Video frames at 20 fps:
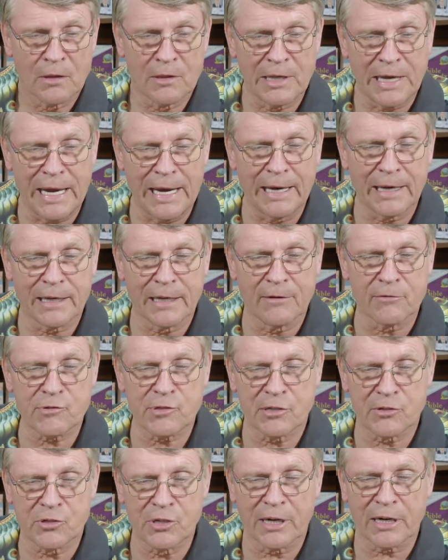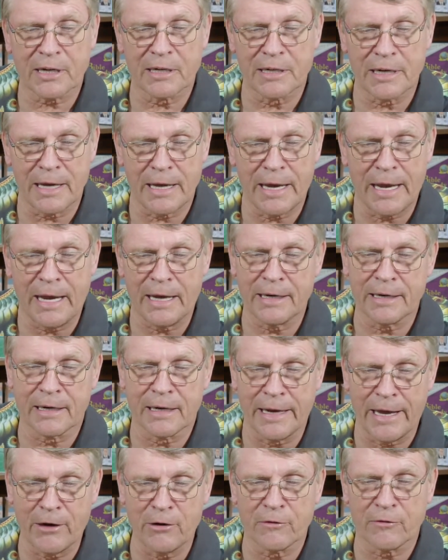The egg gives the chick an
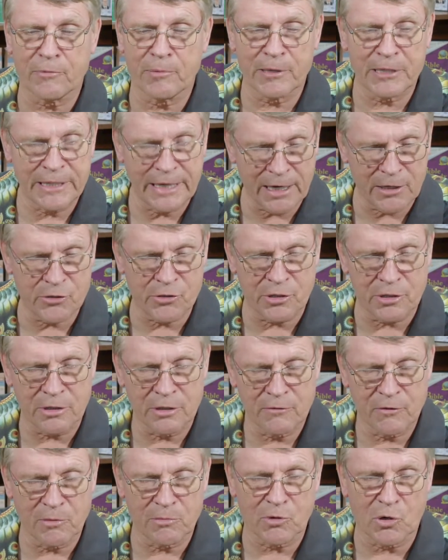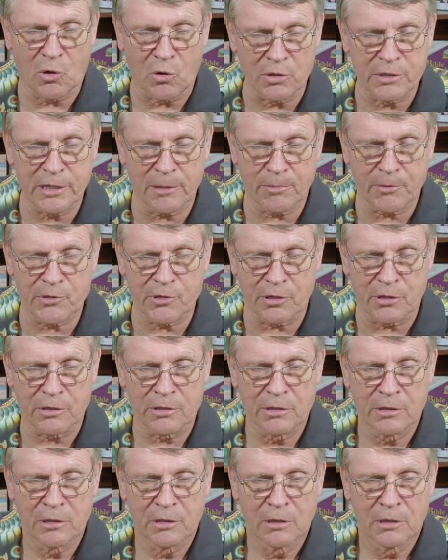added layer of protection from cold temperature.